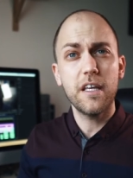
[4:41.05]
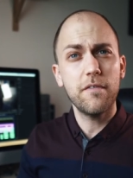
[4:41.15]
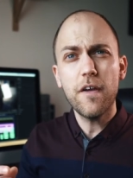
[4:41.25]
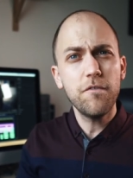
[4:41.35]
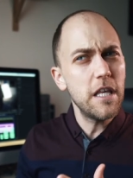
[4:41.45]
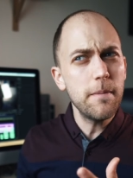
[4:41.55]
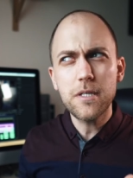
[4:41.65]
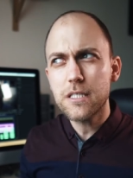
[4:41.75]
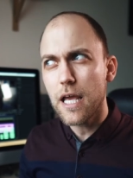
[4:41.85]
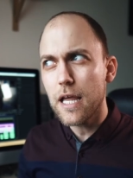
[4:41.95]
I think
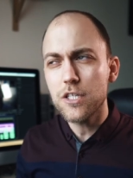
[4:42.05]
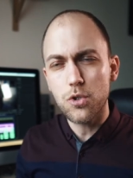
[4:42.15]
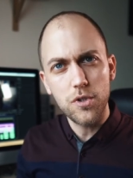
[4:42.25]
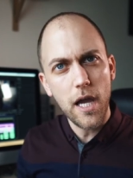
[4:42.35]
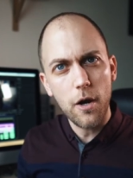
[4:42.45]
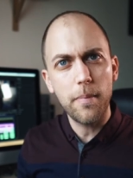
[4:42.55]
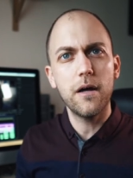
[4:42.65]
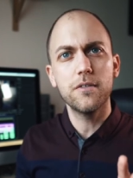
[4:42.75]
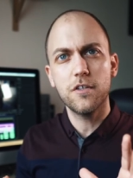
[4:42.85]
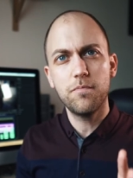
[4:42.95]
50% or
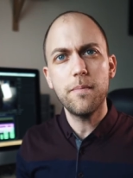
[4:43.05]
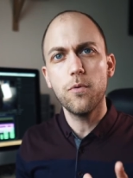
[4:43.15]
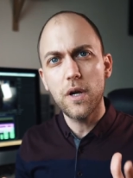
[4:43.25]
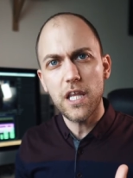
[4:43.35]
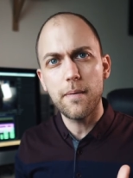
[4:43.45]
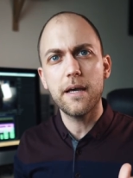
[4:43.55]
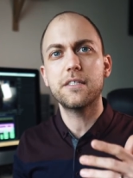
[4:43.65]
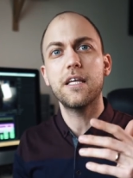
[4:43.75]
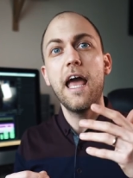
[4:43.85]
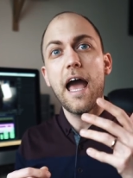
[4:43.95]
thereabouts of people with
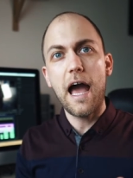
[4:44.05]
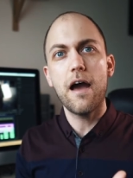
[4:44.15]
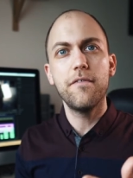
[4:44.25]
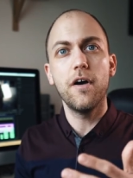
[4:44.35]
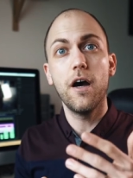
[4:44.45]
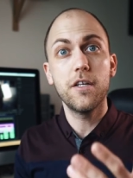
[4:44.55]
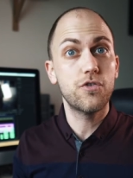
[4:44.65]
MS have uh,